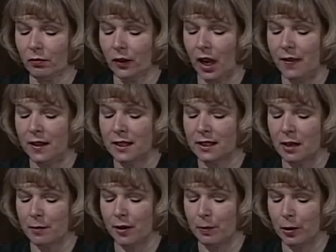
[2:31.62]
and then
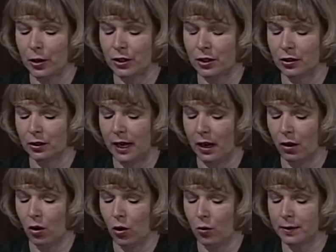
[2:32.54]
some of the personal care
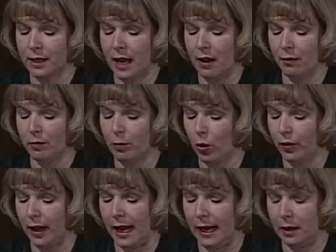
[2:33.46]
homes have both
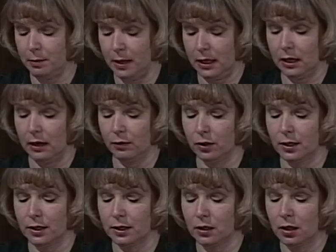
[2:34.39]
A and B
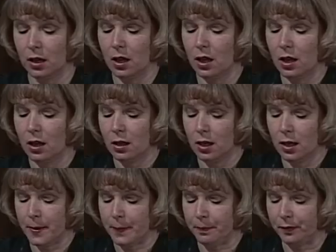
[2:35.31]
levels.
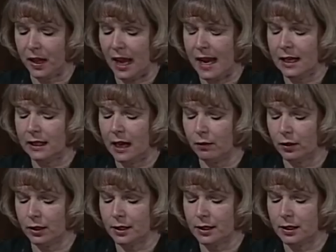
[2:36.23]
A
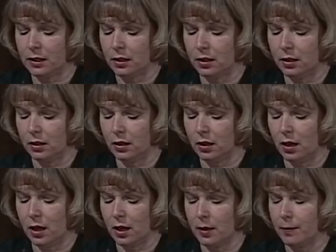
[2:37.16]
levels,
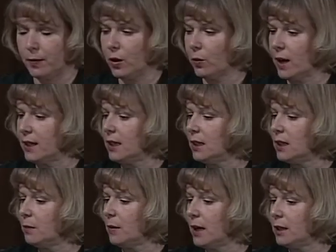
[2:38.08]
the
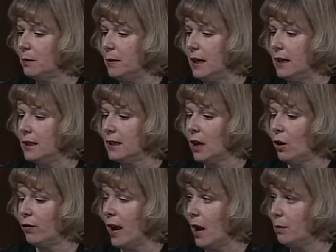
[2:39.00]
residents must be
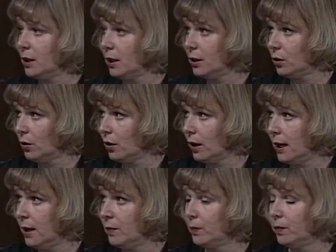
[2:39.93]
self-ambulatory.